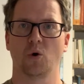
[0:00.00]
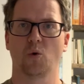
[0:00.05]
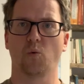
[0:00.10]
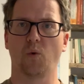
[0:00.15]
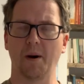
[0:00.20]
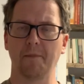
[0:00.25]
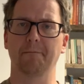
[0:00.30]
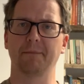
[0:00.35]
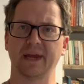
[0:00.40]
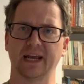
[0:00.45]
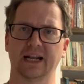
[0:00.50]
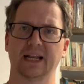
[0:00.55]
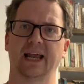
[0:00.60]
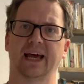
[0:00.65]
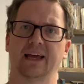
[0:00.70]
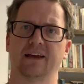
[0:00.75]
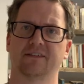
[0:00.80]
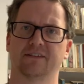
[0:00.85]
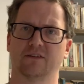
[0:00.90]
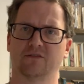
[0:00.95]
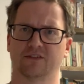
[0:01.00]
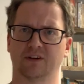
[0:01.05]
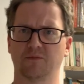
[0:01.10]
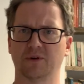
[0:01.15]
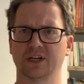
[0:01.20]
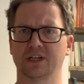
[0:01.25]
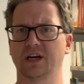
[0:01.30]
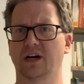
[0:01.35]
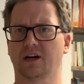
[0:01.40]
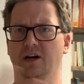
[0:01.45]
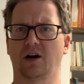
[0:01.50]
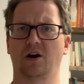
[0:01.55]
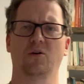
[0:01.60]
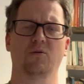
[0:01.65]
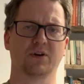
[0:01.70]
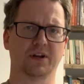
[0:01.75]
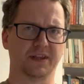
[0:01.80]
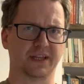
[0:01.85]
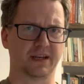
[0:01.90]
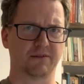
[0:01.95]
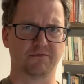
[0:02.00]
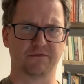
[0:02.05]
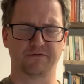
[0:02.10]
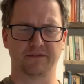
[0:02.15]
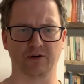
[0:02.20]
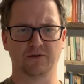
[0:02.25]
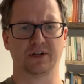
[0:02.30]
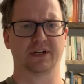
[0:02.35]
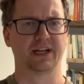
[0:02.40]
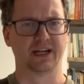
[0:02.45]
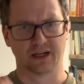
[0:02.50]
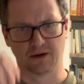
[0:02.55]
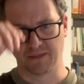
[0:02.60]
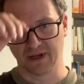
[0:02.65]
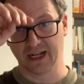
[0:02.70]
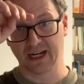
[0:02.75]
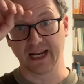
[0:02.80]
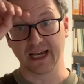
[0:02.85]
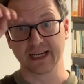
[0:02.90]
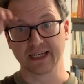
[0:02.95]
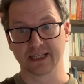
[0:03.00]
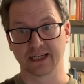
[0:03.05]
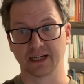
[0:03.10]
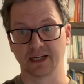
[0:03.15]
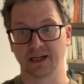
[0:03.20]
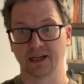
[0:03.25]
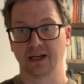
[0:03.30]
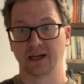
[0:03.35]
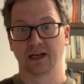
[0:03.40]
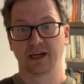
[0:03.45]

one big layer, so someone dug a hole and then filled it in a bit later.